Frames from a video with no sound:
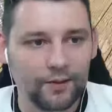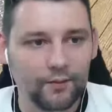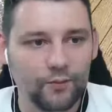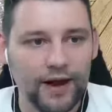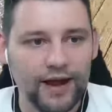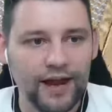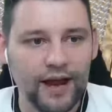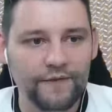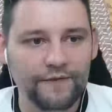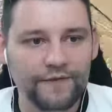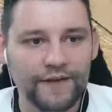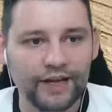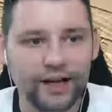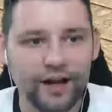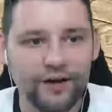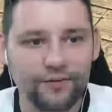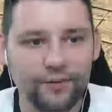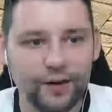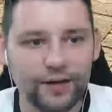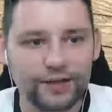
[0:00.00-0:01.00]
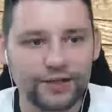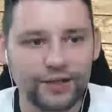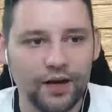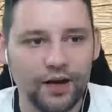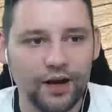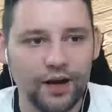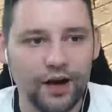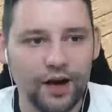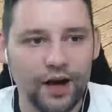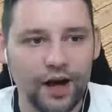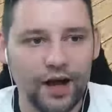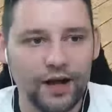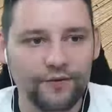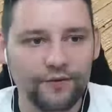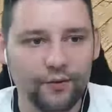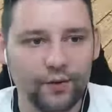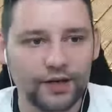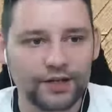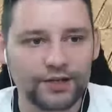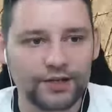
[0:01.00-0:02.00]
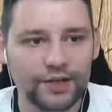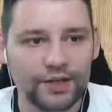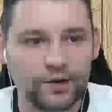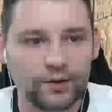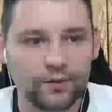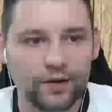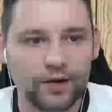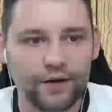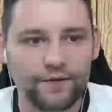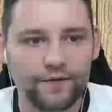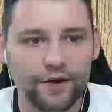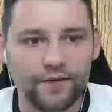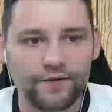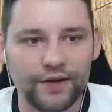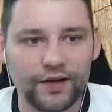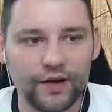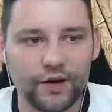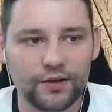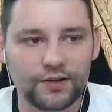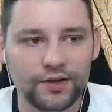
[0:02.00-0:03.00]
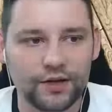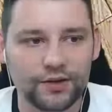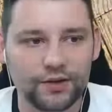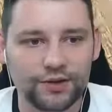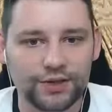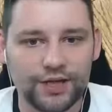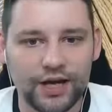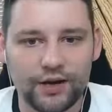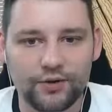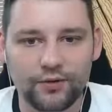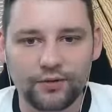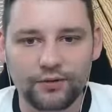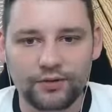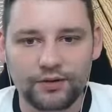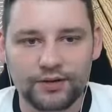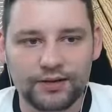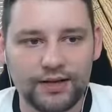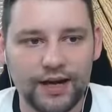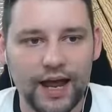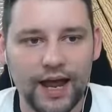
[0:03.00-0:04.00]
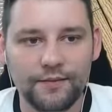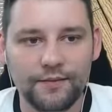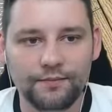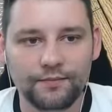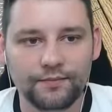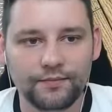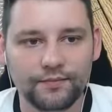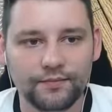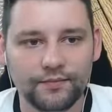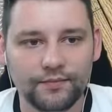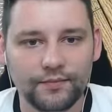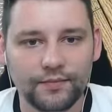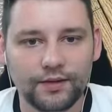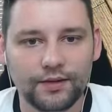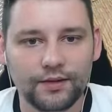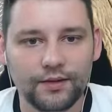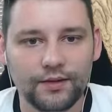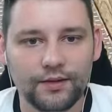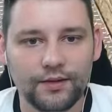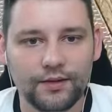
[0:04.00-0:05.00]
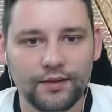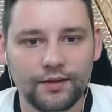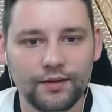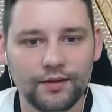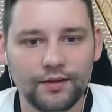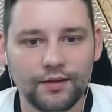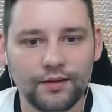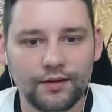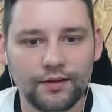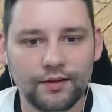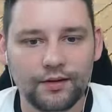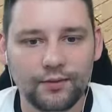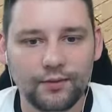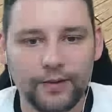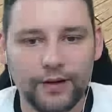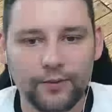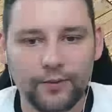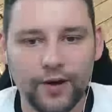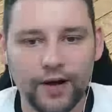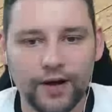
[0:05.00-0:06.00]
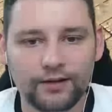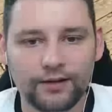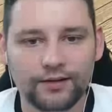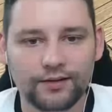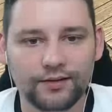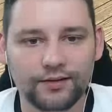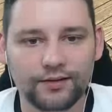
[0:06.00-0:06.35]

Wait, I think I've watched in one of your videos on your channel name. Wait, what?